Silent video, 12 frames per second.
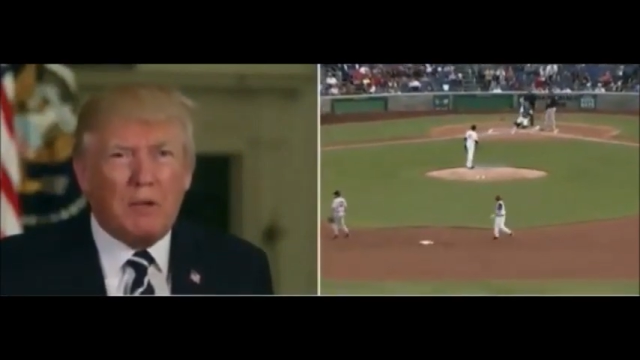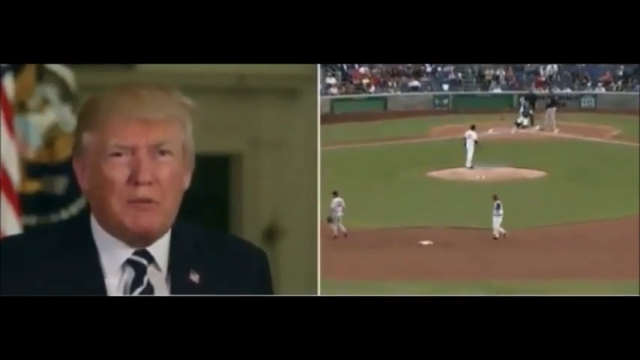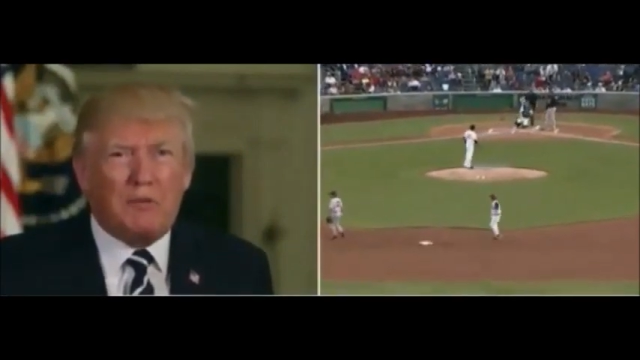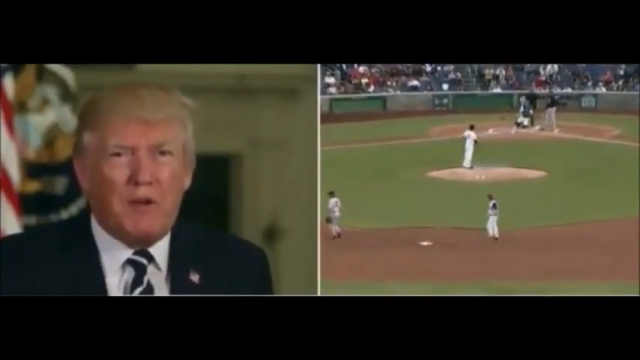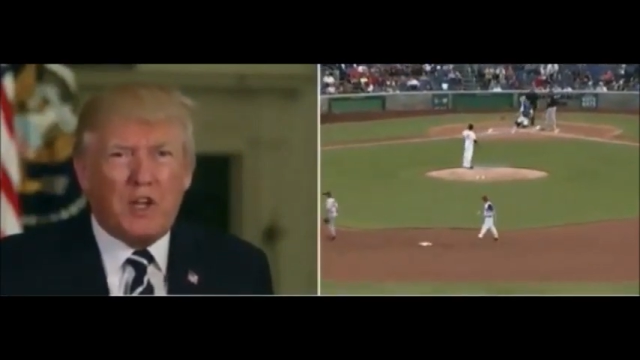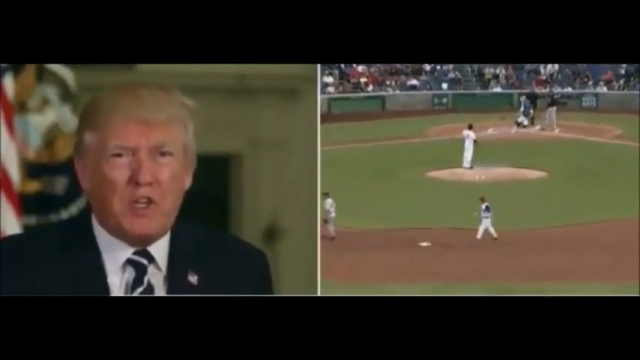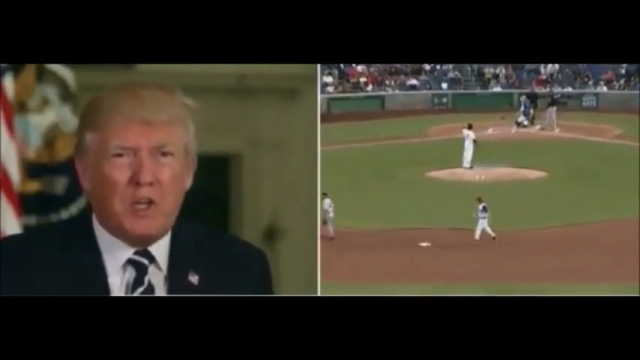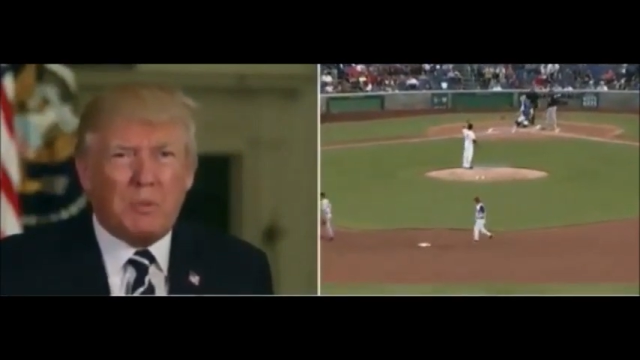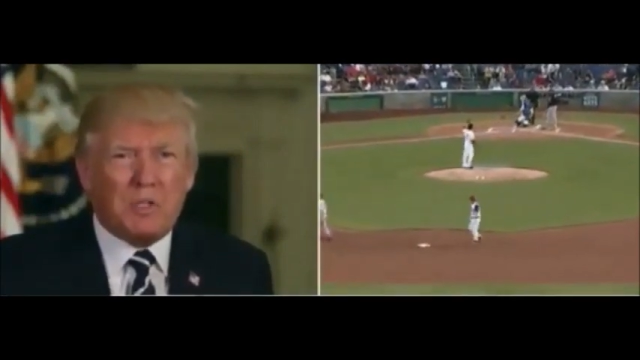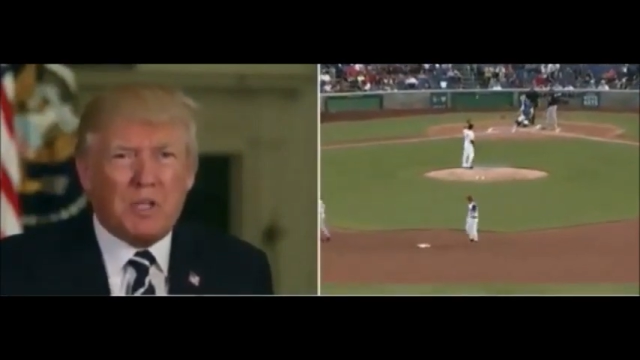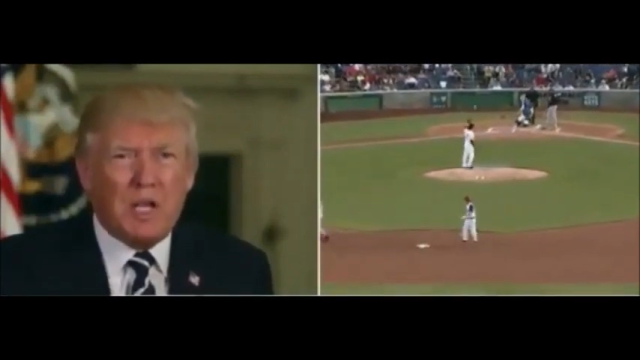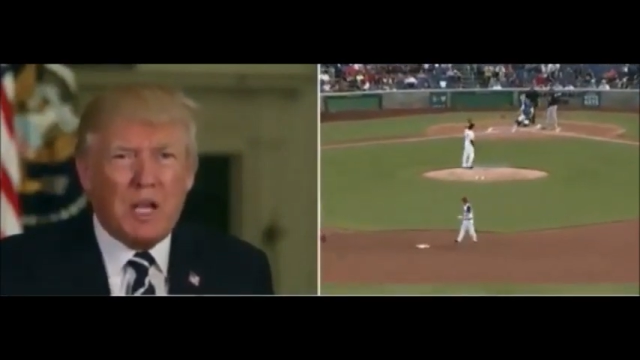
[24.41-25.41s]
build
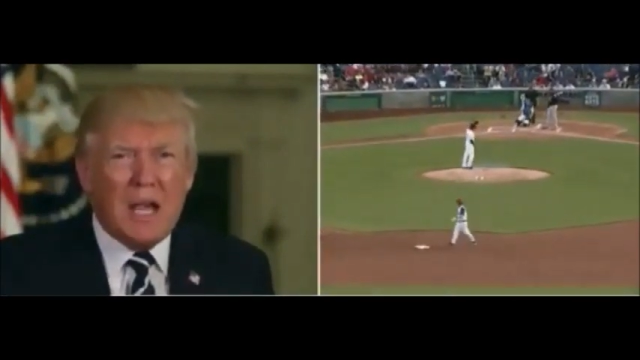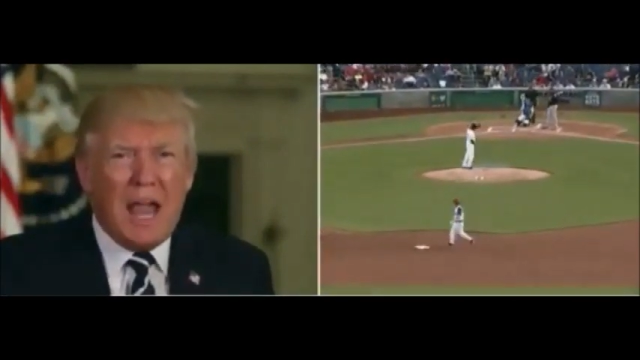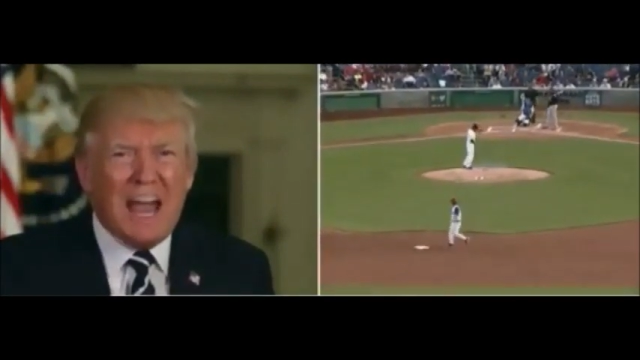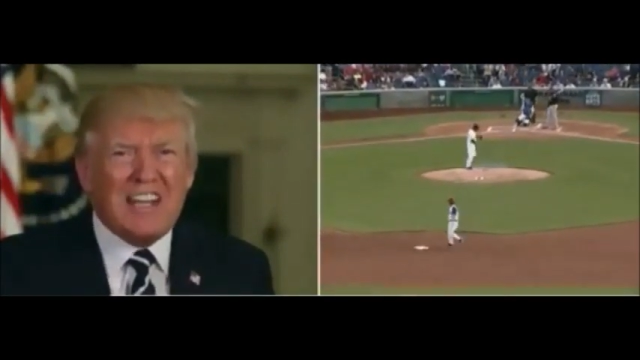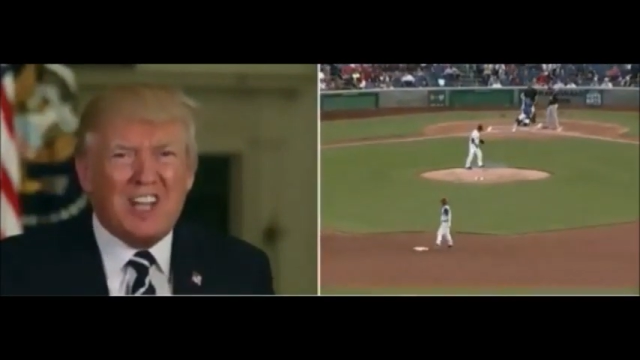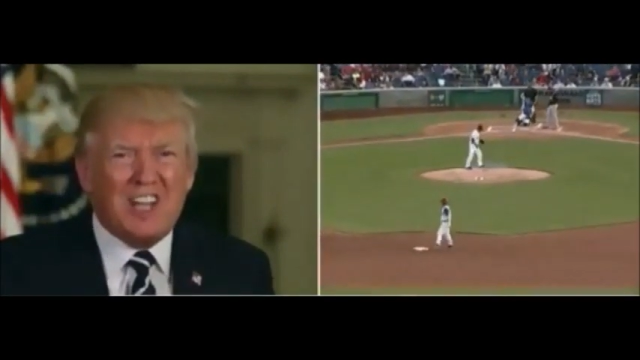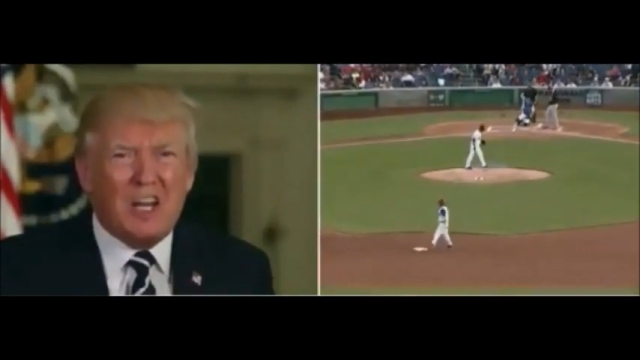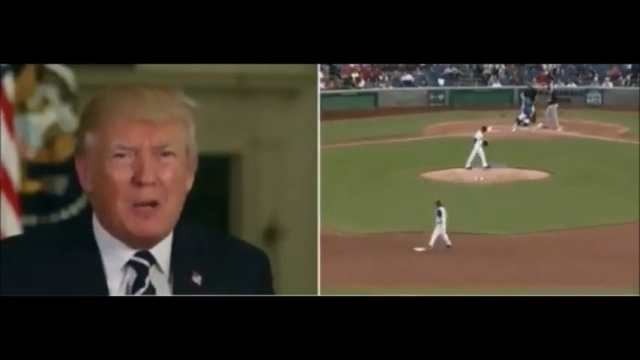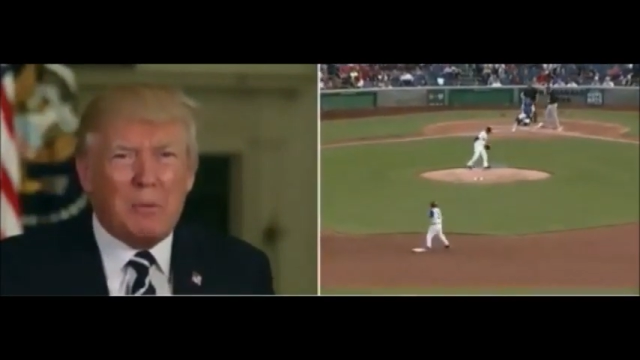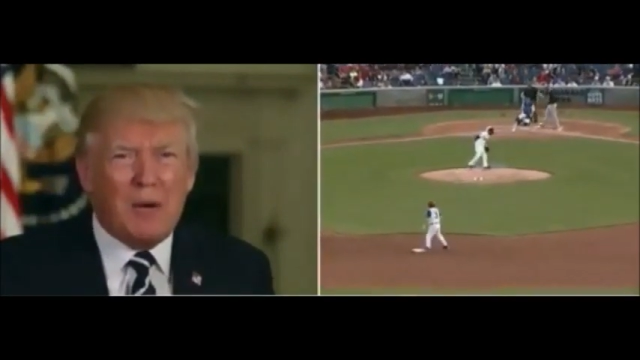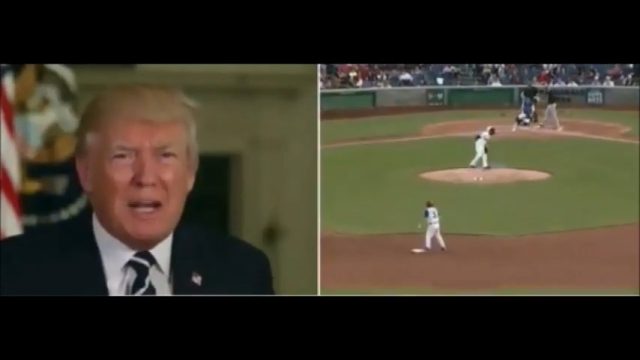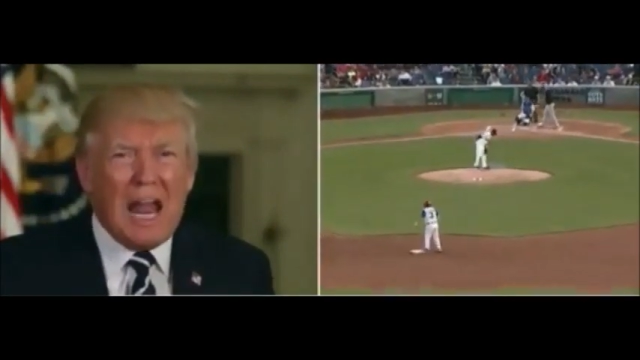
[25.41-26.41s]
friendships, and
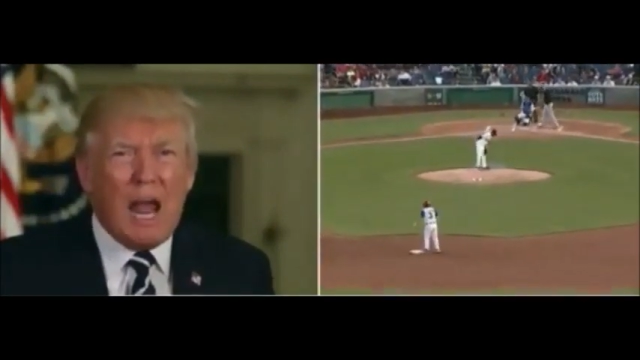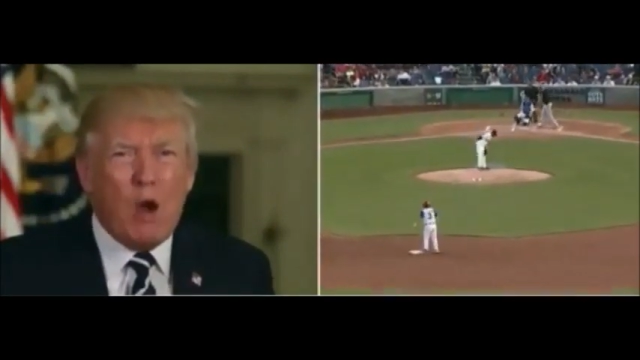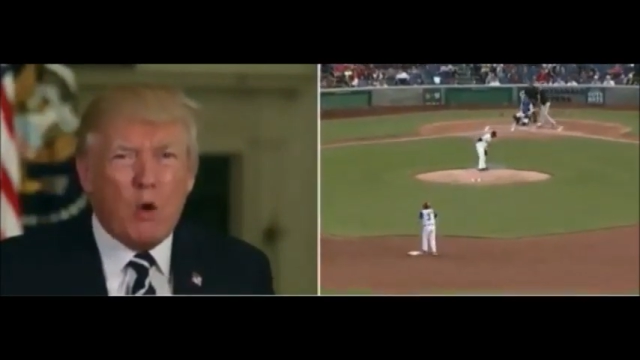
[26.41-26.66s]
celebrate